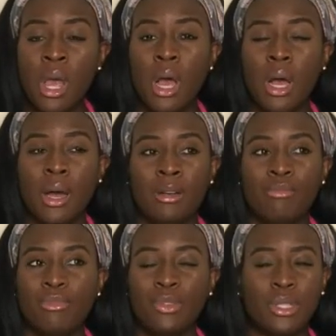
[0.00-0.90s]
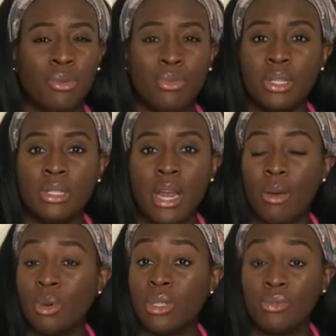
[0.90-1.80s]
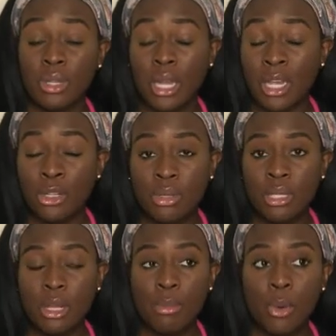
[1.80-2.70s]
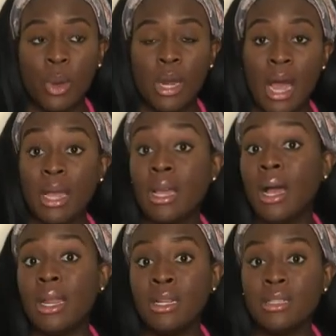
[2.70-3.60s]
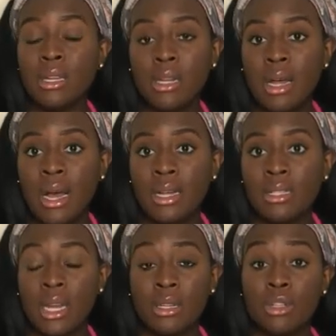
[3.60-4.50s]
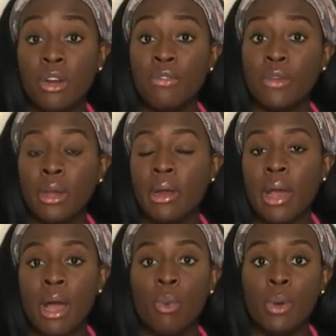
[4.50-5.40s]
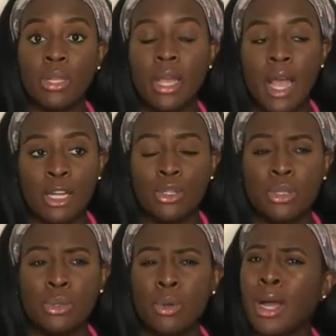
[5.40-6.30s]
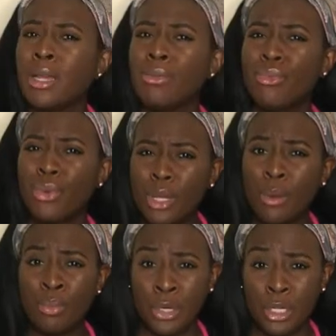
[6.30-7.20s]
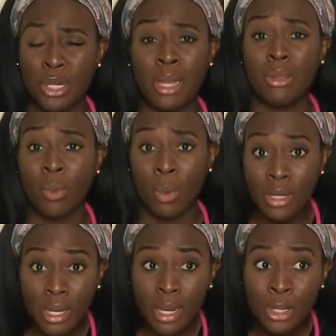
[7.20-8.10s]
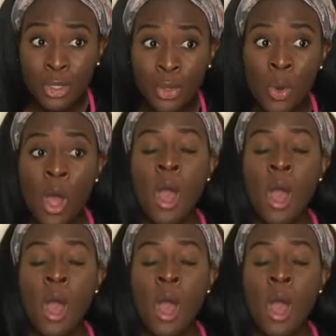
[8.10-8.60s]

For some reason, I wasn't really interested, but when I got into the class and I started figuring out what they actually do, I can really appreciate the work that they do.